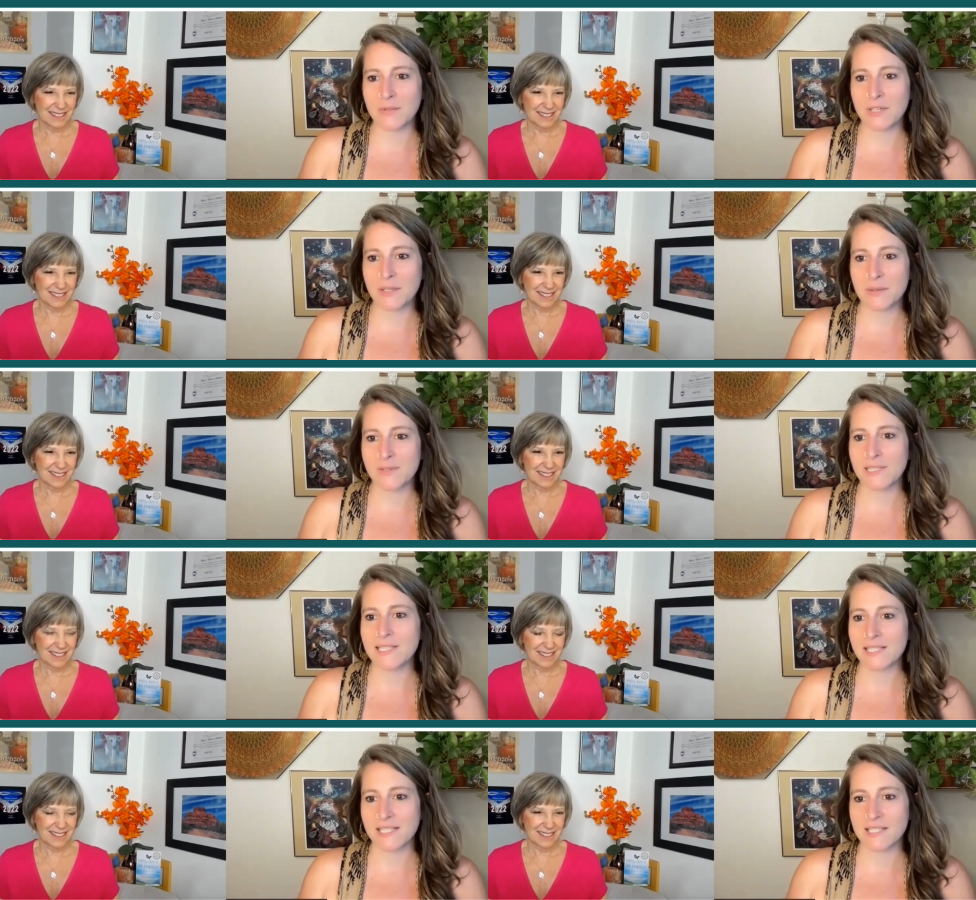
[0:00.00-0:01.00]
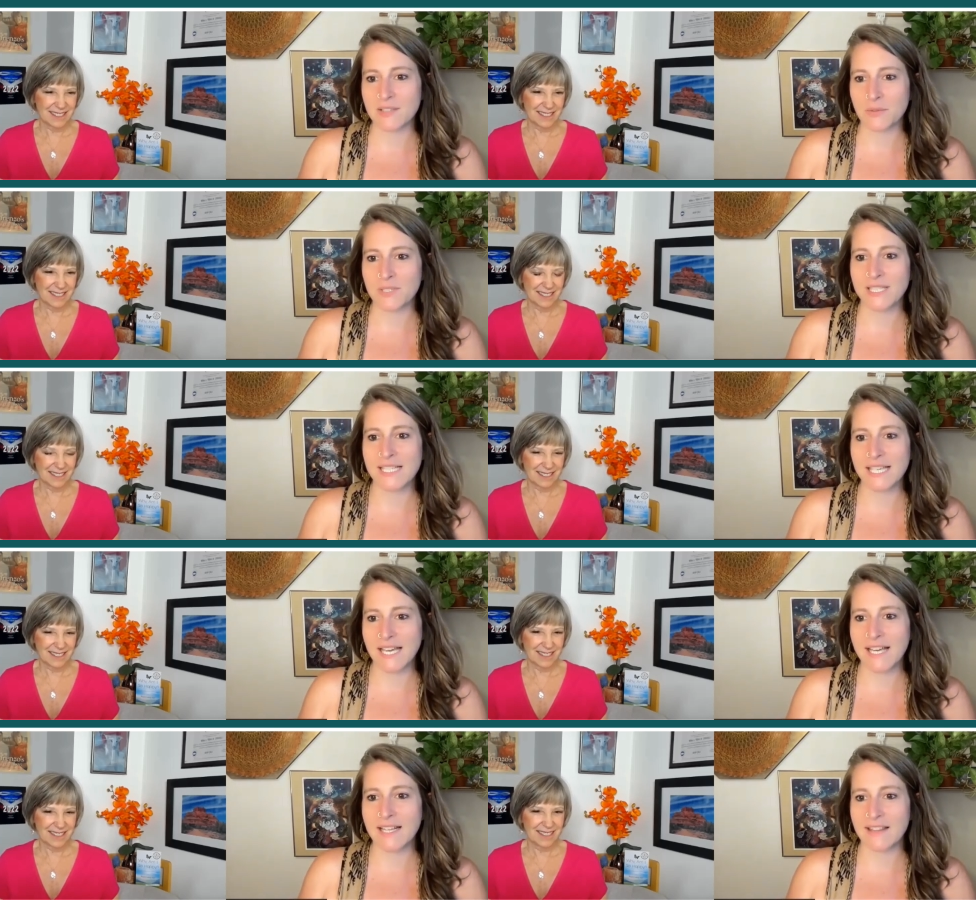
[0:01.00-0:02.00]
Speaker 1: out there who's listening to really
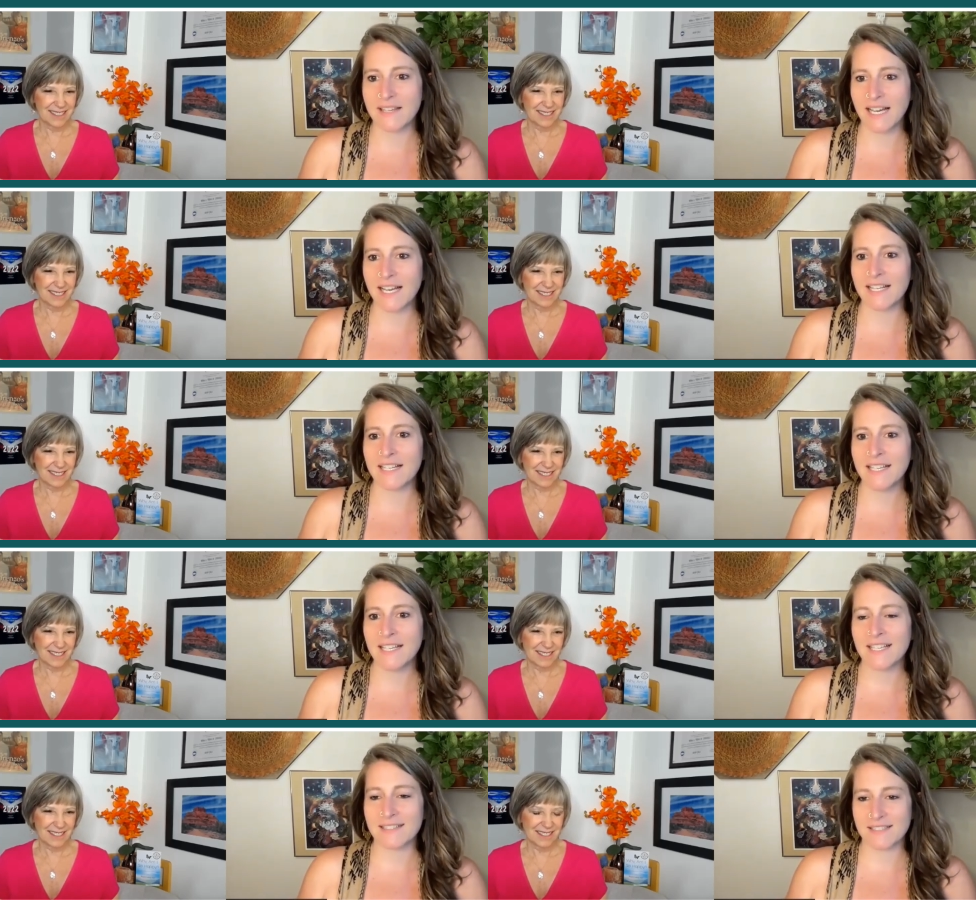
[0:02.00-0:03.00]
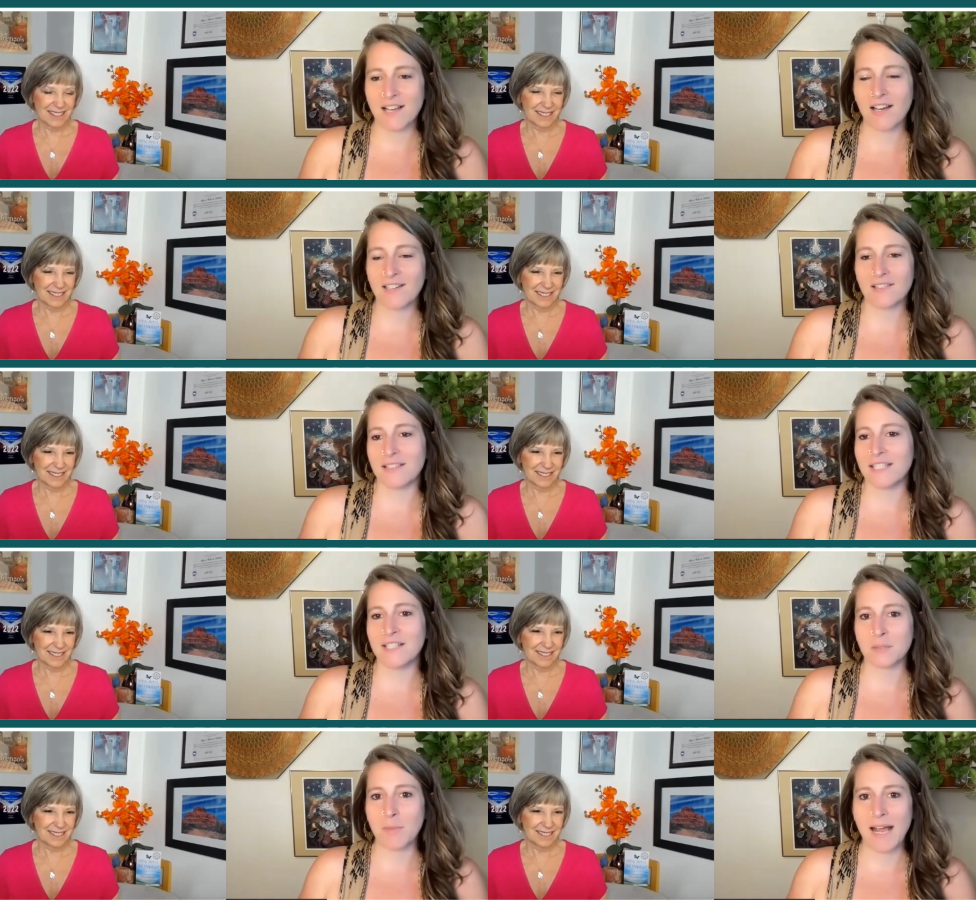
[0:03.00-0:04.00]
get that it's not a
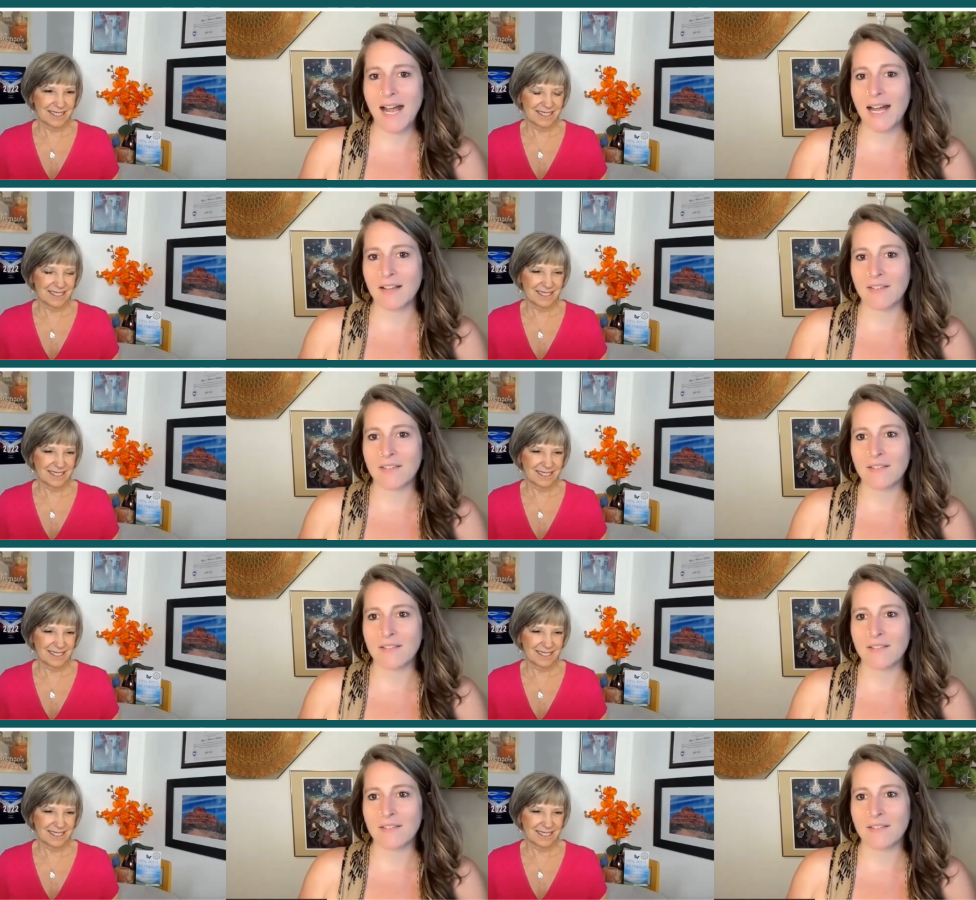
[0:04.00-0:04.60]
linear path.